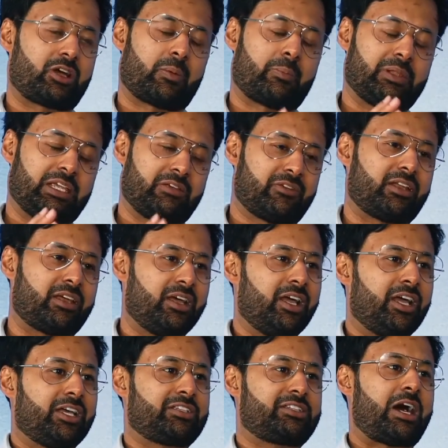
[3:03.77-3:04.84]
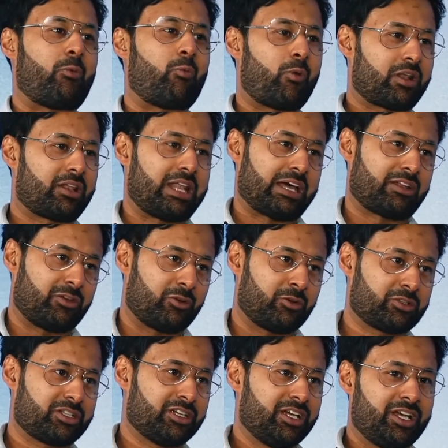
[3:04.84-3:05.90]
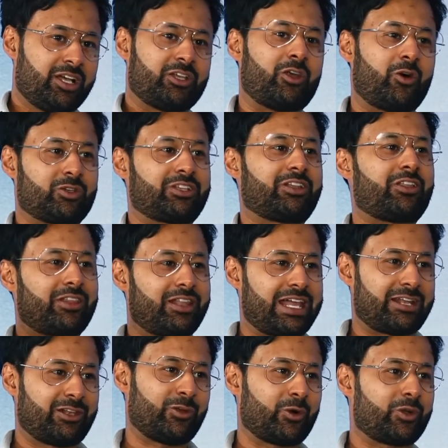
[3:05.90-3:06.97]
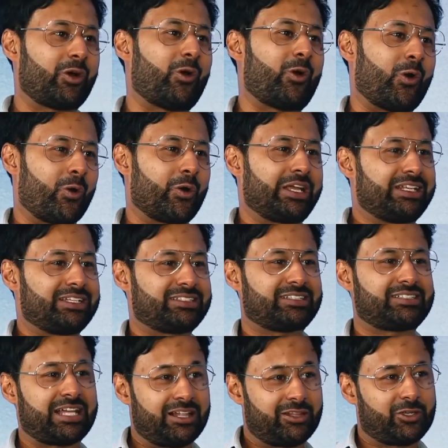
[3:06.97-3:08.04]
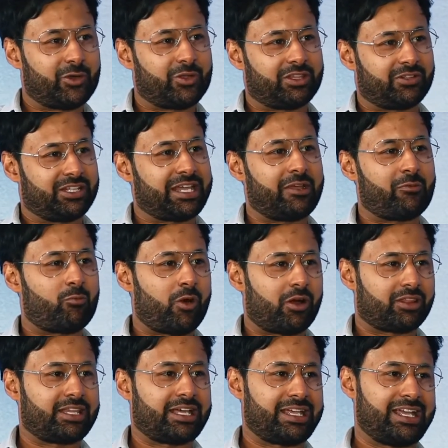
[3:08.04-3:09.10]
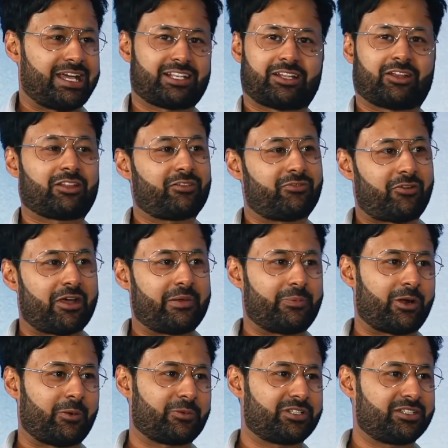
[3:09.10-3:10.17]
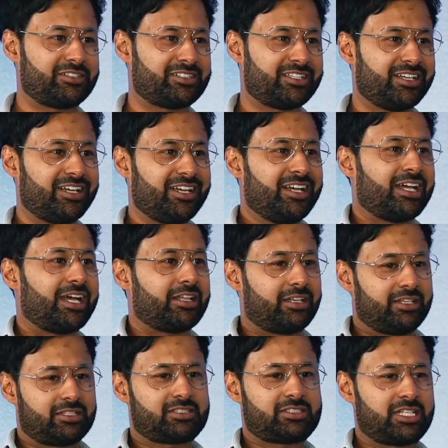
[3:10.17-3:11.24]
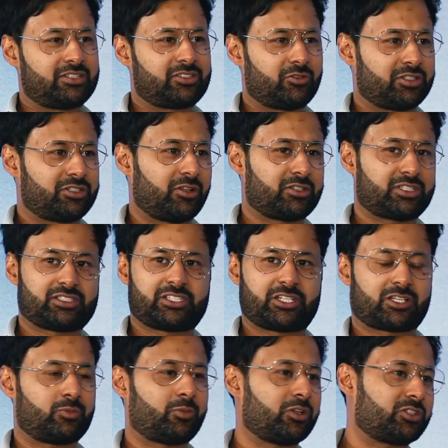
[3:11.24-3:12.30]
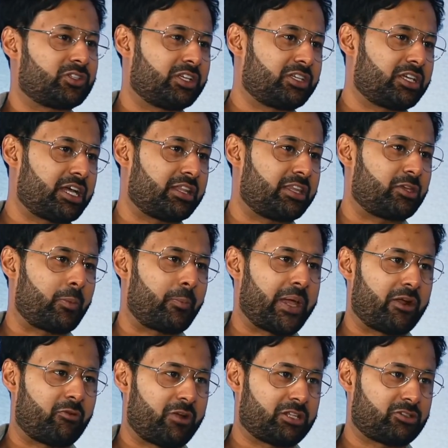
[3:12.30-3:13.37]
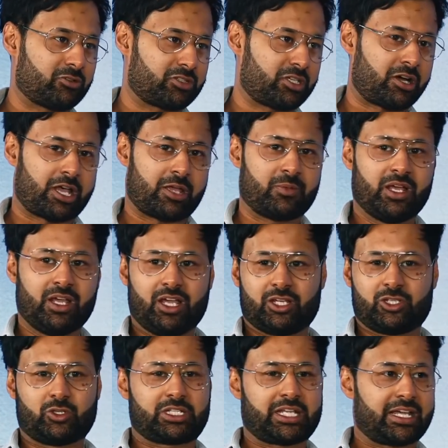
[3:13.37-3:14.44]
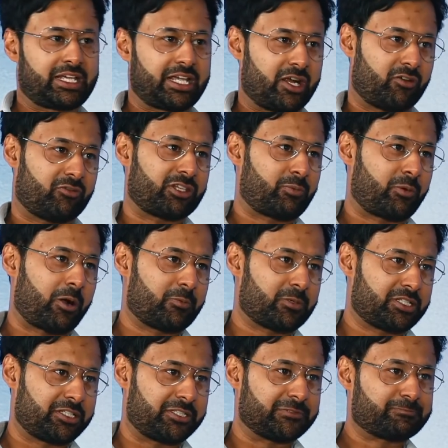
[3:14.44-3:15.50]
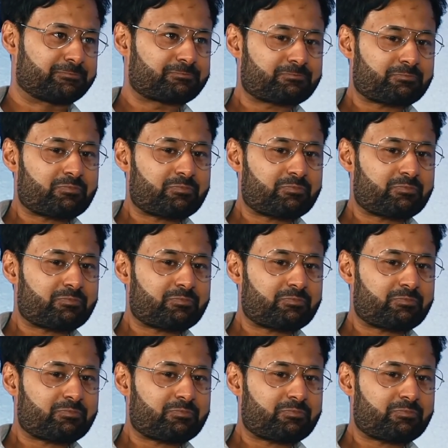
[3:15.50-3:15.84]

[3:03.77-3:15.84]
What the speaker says: You got to believe in it. It's that one landlord knows another landlord. Oh, he doesn't tell you on the day one that he has another five properties. Yeah. And then he sees the results in 6 months and a year that you pay rent on time. You take care of his property.